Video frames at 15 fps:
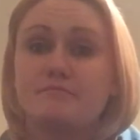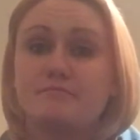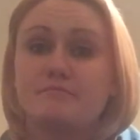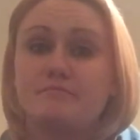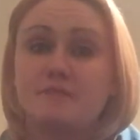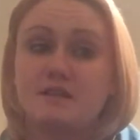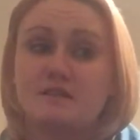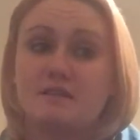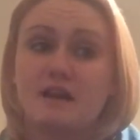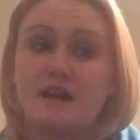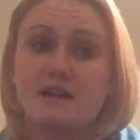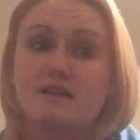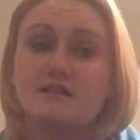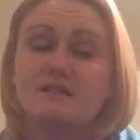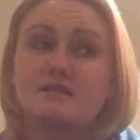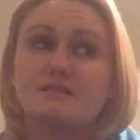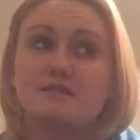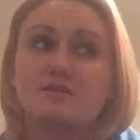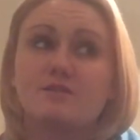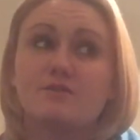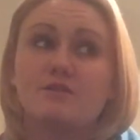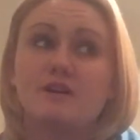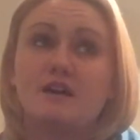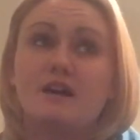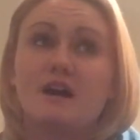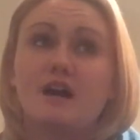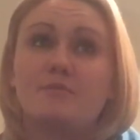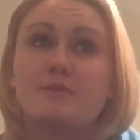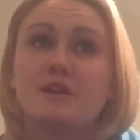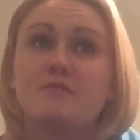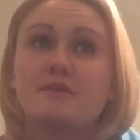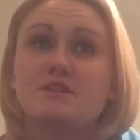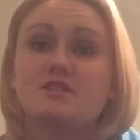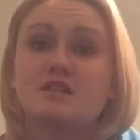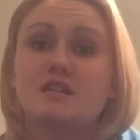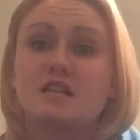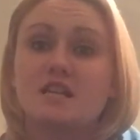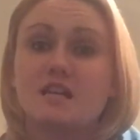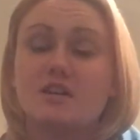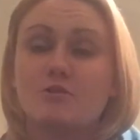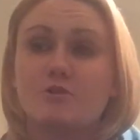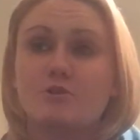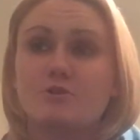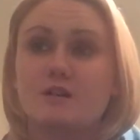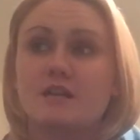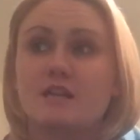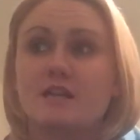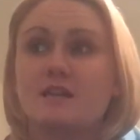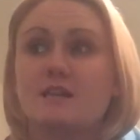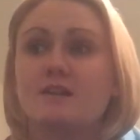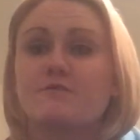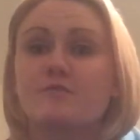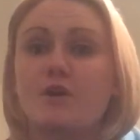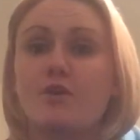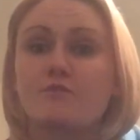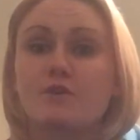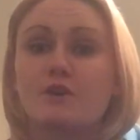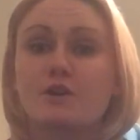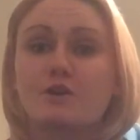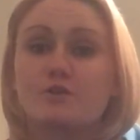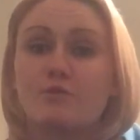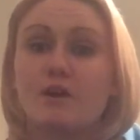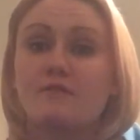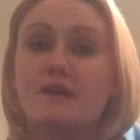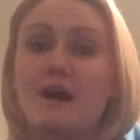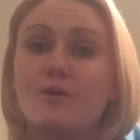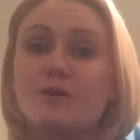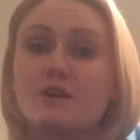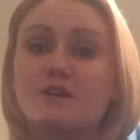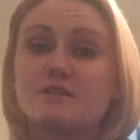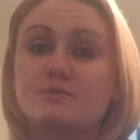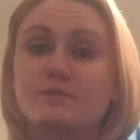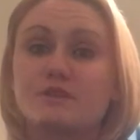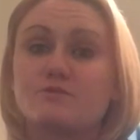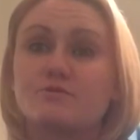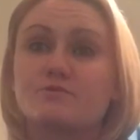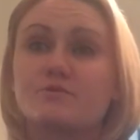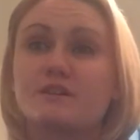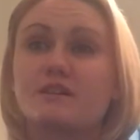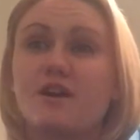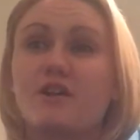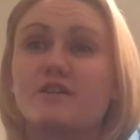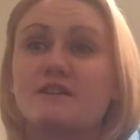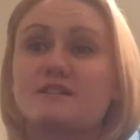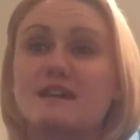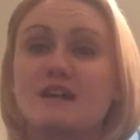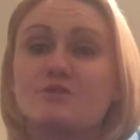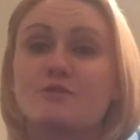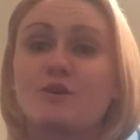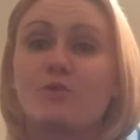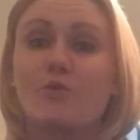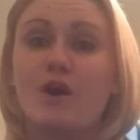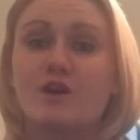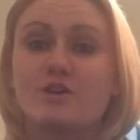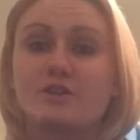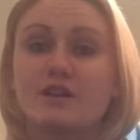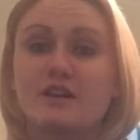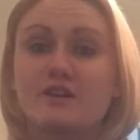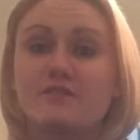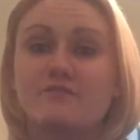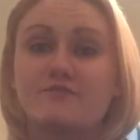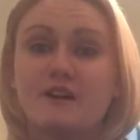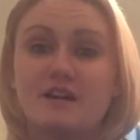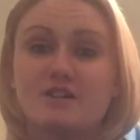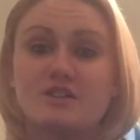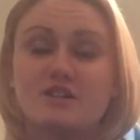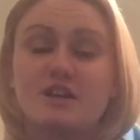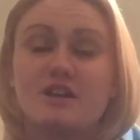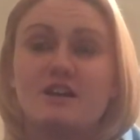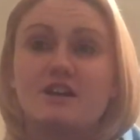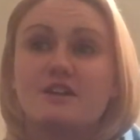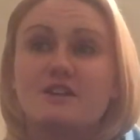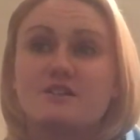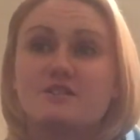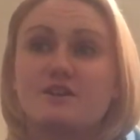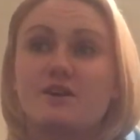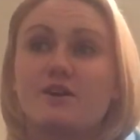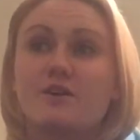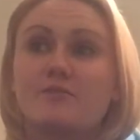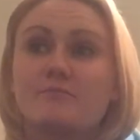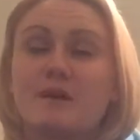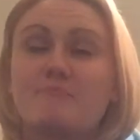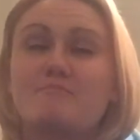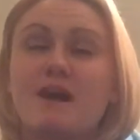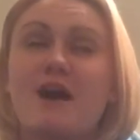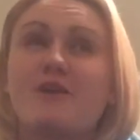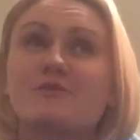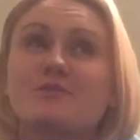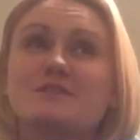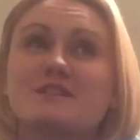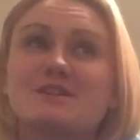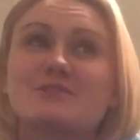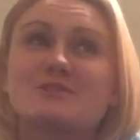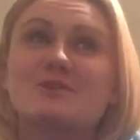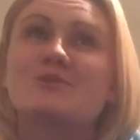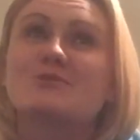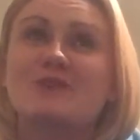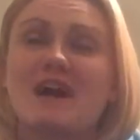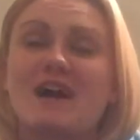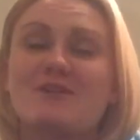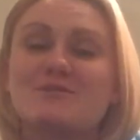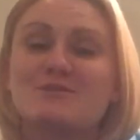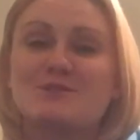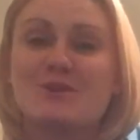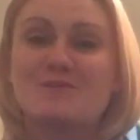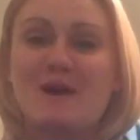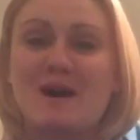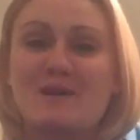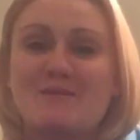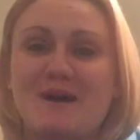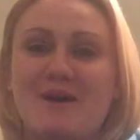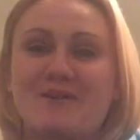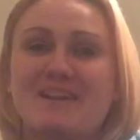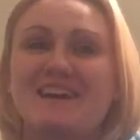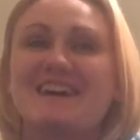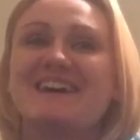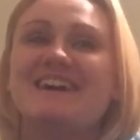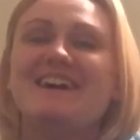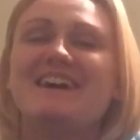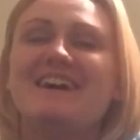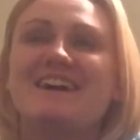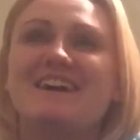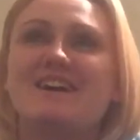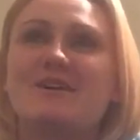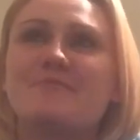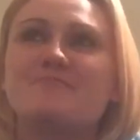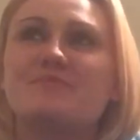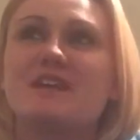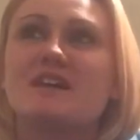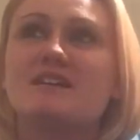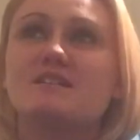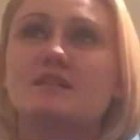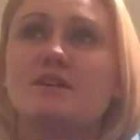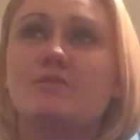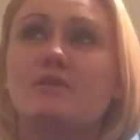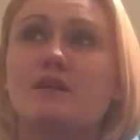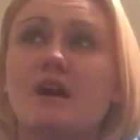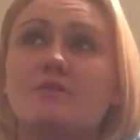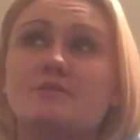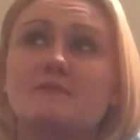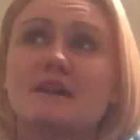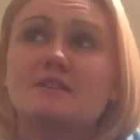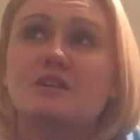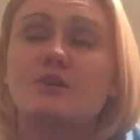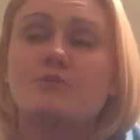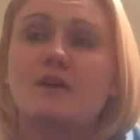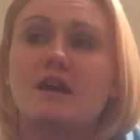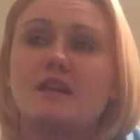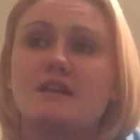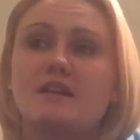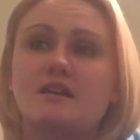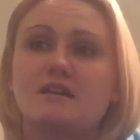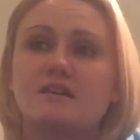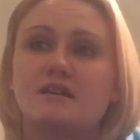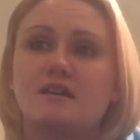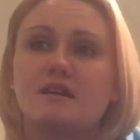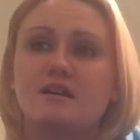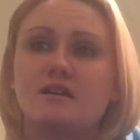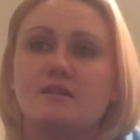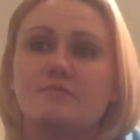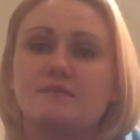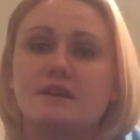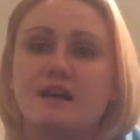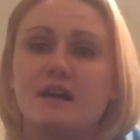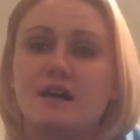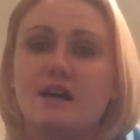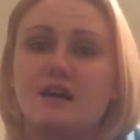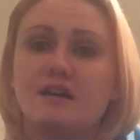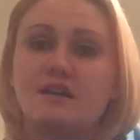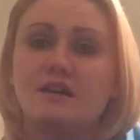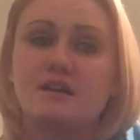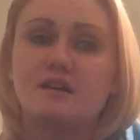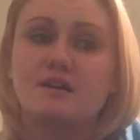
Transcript: midnight, and so I pretty much didn't eat or drink anything for over 12 hours, which was really hard because I drink water like a fish. So my mouth was like so dry. I was so mad about it. So while I was back there waiting, they had